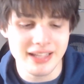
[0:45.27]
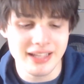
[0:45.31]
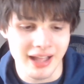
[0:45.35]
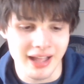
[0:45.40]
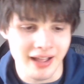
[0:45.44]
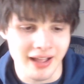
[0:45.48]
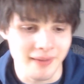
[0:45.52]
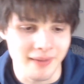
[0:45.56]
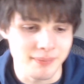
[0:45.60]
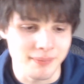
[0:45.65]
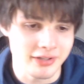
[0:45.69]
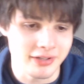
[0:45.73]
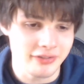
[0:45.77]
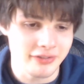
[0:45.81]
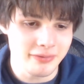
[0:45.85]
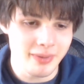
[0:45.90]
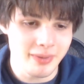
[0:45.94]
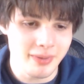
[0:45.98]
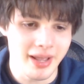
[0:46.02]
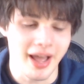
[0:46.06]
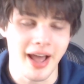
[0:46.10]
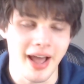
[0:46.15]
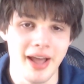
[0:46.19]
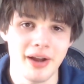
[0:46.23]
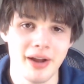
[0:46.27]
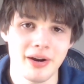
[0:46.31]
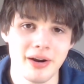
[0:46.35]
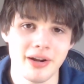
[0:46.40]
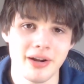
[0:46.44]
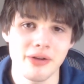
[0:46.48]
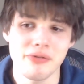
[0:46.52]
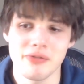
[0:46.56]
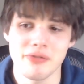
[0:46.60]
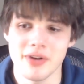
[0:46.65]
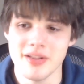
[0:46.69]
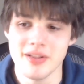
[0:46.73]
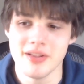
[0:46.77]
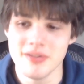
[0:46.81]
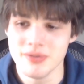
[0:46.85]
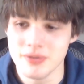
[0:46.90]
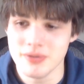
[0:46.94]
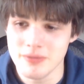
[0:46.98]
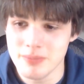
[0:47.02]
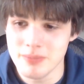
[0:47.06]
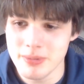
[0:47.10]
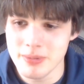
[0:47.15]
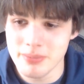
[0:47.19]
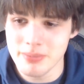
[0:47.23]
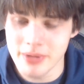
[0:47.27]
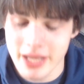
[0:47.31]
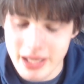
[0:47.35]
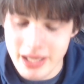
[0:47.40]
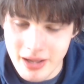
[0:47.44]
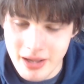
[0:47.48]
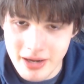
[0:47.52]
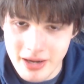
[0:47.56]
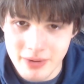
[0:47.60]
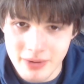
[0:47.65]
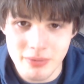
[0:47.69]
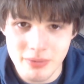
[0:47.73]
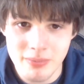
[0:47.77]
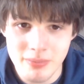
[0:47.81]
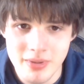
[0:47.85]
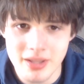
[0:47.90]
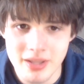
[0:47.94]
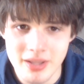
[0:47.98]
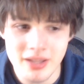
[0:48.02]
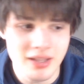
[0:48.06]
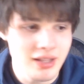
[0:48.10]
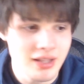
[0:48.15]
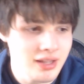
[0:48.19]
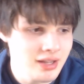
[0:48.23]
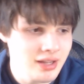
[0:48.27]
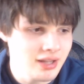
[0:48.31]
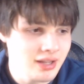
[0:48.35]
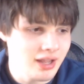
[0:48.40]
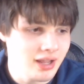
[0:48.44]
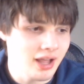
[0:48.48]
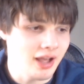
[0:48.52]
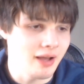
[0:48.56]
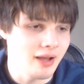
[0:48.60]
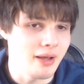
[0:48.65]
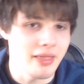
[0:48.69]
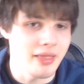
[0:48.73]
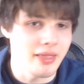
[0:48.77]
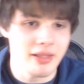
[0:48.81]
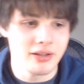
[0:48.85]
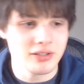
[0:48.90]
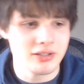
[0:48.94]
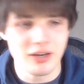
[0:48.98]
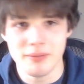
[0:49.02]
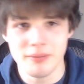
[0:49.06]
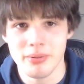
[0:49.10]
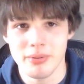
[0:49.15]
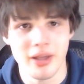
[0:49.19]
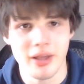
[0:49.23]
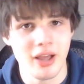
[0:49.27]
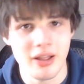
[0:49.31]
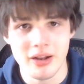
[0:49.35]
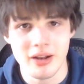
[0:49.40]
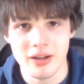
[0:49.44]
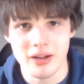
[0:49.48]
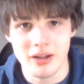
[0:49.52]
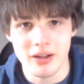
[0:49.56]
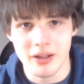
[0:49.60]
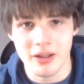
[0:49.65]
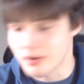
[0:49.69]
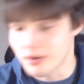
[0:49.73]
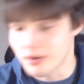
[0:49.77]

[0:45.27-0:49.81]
Some of my IRL friends have been playing on it with me, and they started playing on their